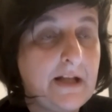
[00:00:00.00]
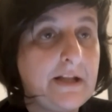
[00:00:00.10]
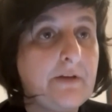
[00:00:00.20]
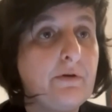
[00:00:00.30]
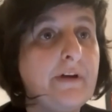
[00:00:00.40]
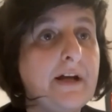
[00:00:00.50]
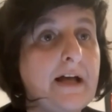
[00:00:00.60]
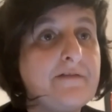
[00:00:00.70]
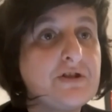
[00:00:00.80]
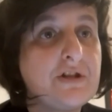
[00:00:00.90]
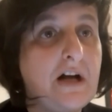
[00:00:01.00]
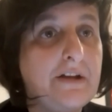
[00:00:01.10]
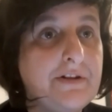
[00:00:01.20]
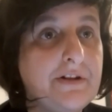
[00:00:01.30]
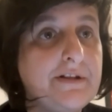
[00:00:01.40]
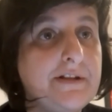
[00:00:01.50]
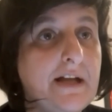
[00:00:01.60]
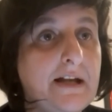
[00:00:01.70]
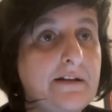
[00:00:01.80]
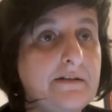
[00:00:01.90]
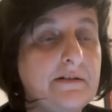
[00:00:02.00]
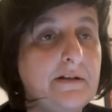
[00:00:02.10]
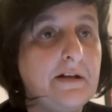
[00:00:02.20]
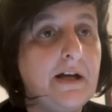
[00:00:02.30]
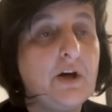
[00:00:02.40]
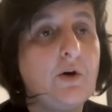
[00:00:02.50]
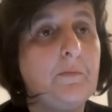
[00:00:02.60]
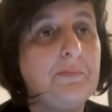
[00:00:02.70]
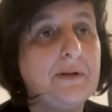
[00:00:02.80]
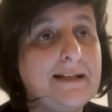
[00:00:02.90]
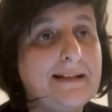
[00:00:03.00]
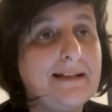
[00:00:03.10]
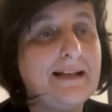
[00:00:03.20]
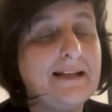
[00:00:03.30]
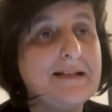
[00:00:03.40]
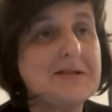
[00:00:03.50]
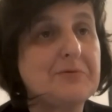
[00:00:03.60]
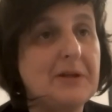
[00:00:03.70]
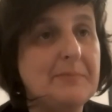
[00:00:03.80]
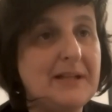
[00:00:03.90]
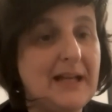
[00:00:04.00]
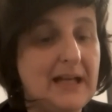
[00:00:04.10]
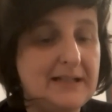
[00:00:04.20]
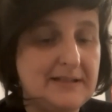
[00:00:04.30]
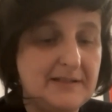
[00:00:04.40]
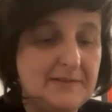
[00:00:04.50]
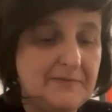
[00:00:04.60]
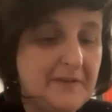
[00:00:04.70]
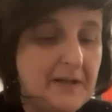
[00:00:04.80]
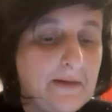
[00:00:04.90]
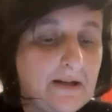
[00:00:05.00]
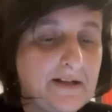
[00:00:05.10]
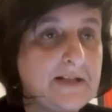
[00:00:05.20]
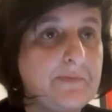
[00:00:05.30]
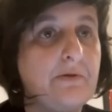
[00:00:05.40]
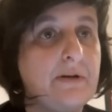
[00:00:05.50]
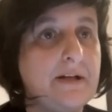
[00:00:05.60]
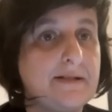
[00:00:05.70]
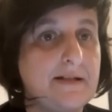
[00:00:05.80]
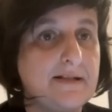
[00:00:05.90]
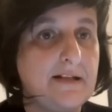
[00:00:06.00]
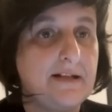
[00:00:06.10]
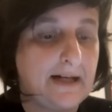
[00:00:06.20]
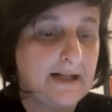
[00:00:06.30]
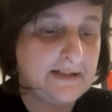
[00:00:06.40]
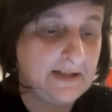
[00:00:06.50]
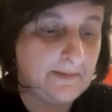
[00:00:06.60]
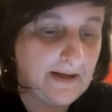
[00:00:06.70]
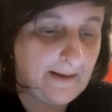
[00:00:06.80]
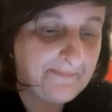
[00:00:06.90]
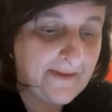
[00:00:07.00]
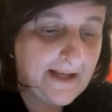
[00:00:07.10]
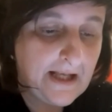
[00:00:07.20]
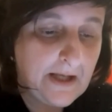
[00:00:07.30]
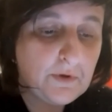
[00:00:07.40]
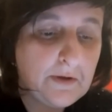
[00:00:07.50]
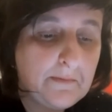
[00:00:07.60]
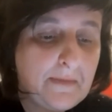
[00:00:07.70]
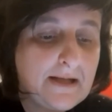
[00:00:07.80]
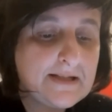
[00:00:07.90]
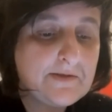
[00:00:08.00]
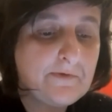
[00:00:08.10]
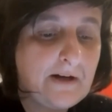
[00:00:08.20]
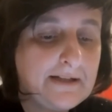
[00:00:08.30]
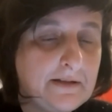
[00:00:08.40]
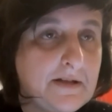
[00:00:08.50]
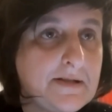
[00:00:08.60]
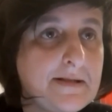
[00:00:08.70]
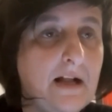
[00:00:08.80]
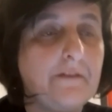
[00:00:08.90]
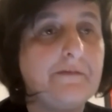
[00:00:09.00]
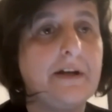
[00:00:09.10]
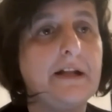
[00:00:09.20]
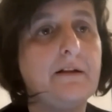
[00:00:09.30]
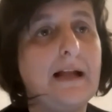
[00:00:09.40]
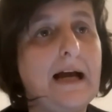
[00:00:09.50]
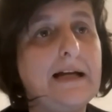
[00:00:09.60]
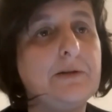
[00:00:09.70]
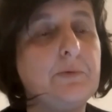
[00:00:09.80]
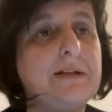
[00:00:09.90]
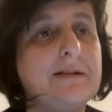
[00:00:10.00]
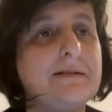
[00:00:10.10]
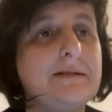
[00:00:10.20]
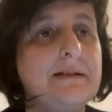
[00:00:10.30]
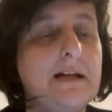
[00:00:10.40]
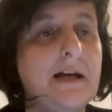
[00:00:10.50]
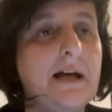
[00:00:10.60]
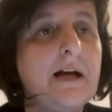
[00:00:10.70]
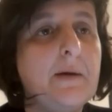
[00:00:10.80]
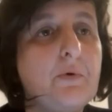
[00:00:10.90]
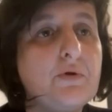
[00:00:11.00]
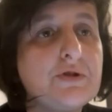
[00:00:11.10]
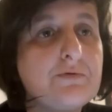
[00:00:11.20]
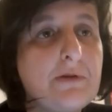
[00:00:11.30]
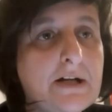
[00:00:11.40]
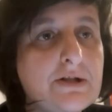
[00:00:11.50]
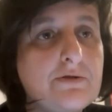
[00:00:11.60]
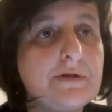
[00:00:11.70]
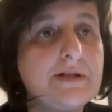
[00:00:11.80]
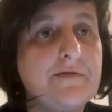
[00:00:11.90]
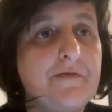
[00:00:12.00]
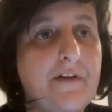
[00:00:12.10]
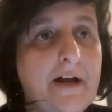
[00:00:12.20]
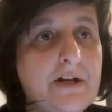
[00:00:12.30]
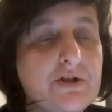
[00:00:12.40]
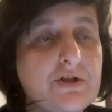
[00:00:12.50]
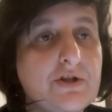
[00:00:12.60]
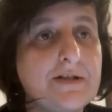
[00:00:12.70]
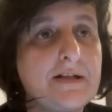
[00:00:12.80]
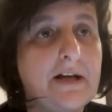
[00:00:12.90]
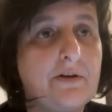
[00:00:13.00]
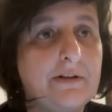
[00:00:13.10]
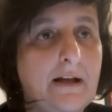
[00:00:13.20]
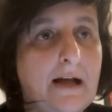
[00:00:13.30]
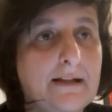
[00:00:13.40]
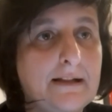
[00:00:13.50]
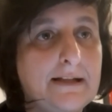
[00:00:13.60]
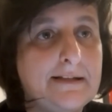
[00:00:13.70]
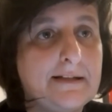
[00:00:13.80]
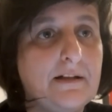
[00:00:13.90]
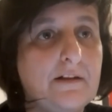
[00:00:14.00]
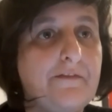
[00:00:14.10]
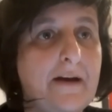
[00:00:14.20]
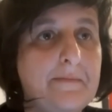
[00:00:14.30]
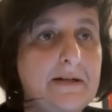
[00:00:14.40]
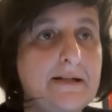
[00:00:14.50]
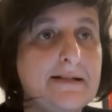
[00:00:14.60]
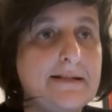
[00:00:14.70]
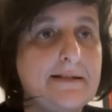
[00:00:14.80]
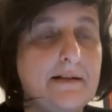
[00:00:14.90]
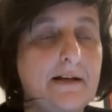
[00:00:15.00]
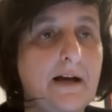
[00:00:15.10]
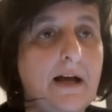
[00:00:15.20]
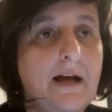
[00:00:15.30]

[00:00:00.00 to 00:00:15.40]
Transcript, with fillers: Then we have shattered and uh, completely discriminated female experiences in academia. One must write herself in line with the post-structuralist French psychoanalytical feminist uh,